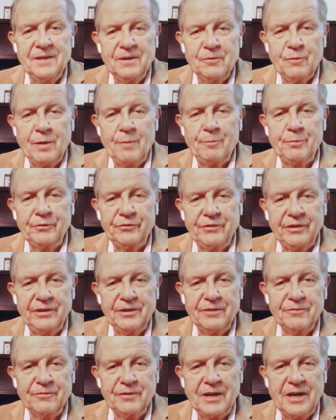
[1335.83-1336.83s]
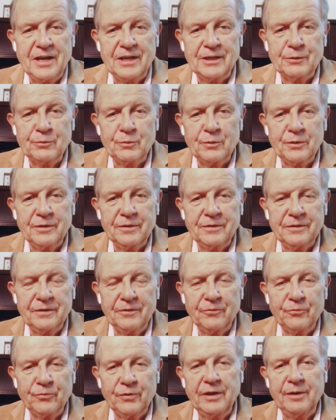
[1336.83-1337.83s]
representative in Hollywood,
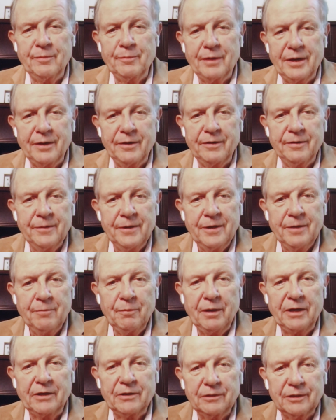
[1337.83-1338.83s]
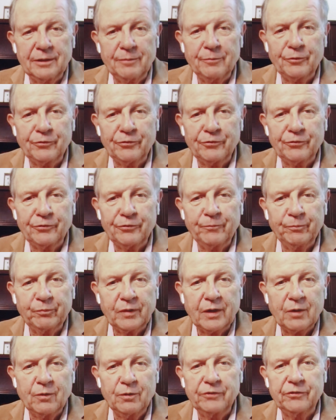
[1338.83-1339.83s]
a friend of mine, Michael Emerson,
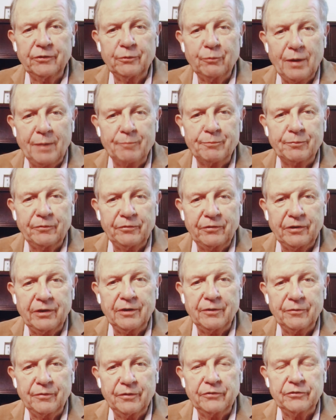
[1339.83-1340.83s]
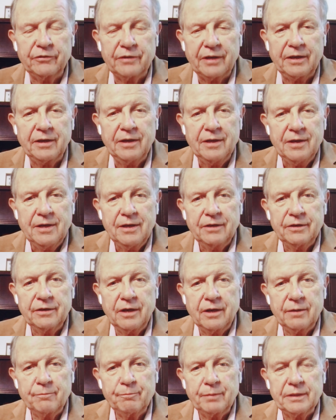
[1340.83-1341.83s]
was a representative of the state.
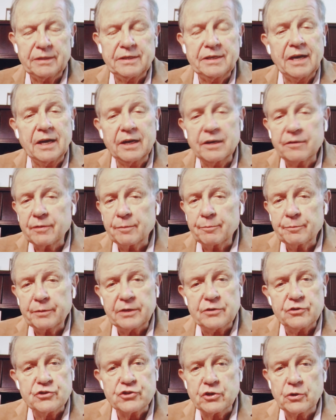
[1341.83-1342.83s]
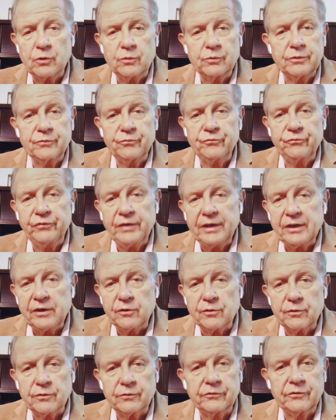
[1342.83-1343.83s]
But none of them can show the
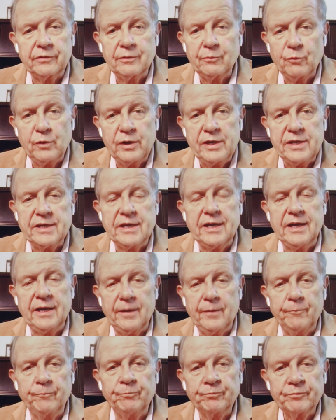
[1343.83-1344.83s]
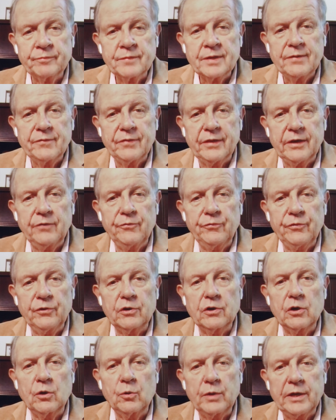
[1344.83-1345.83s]
figures that we can. That if you
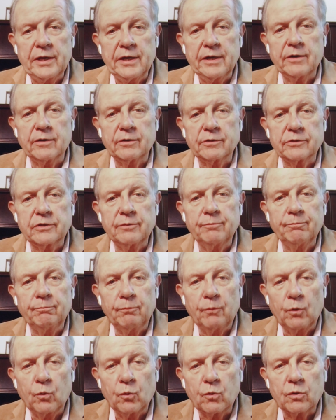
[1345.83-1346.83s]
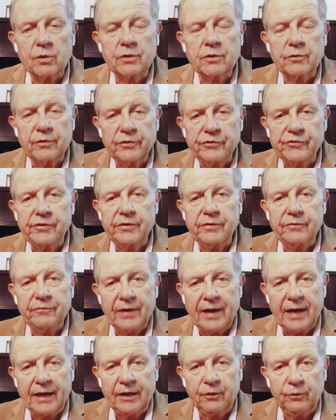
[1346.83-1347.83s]
cohere to more Christian
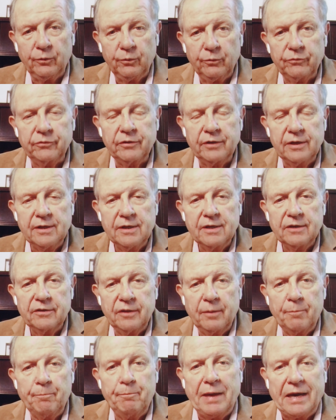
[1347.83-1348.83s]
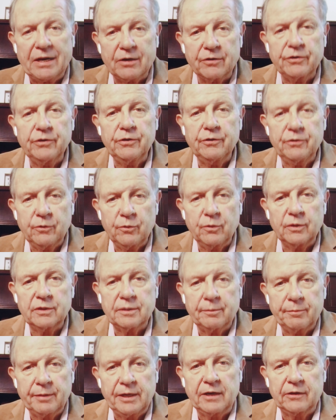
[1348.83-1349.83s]
values, the better you do at
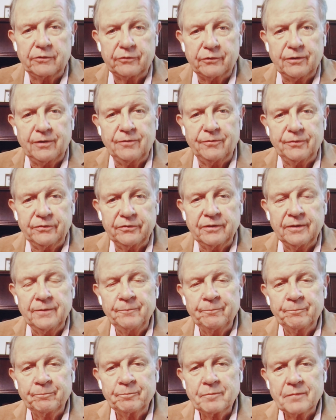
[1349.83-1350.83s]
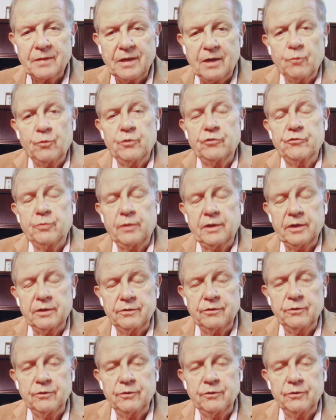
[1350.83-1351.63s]
the box office.